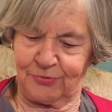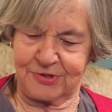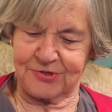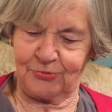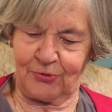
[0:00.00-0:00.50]
She
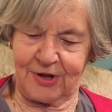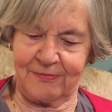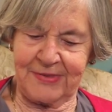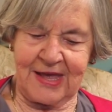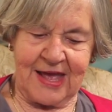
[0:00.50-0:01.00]
wasn't
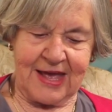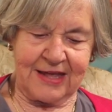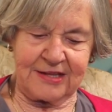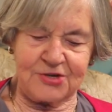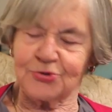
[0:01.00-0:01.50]
well
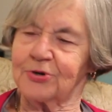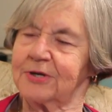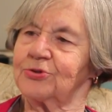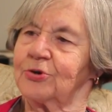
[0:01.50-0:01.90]
and they sort of